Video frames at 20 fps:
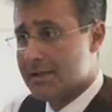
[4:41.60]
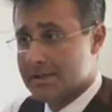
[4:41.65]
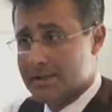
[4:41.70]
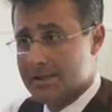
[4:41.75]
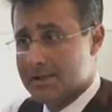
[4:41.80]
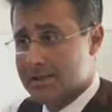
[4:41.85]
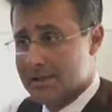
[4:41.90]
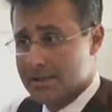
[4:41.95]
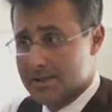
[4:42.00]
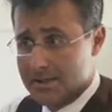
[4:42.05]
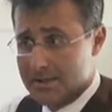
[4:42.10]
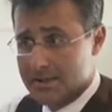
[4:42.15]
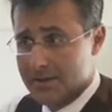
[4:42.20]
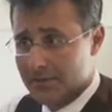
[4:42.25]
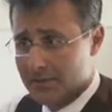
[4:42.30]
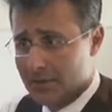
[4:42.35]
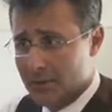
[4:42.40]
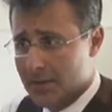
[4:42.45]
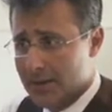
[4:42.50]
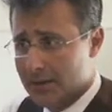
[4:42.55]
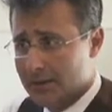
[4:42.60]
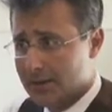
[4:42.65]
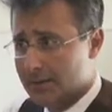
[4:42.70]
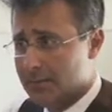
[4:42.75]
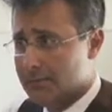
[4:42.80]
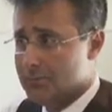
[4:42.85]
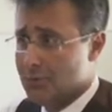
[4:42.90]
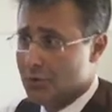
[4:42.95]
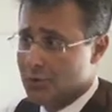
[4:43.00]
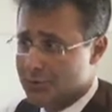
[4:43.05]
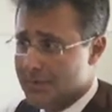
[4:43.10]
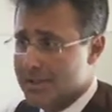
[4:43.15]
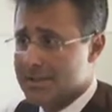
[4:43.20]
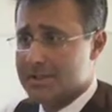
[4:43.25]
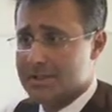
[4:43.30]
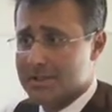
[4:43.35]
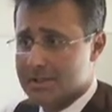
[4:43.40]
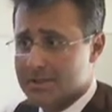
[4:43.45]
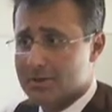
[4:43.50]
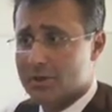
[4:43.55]
anesthesia is achieved well, most
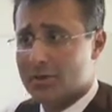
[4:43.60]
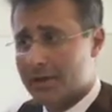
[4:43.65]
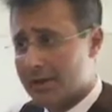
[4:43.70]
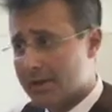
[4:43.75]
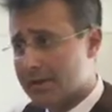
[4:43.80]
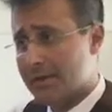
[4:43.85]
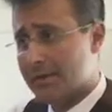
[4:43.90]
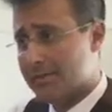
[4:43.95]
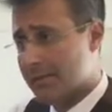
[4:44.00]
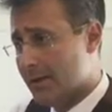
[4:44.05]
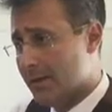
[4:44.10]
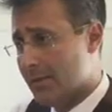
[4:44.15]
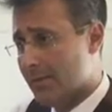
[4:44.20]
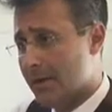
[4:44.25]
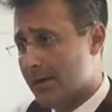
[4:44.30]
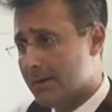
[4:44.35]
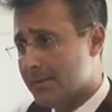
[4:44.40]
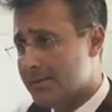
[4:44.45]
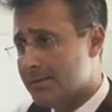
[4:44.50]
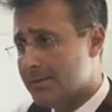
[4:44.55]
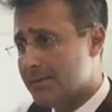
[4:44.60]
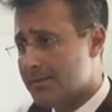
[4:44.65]
patients tolerate it very well.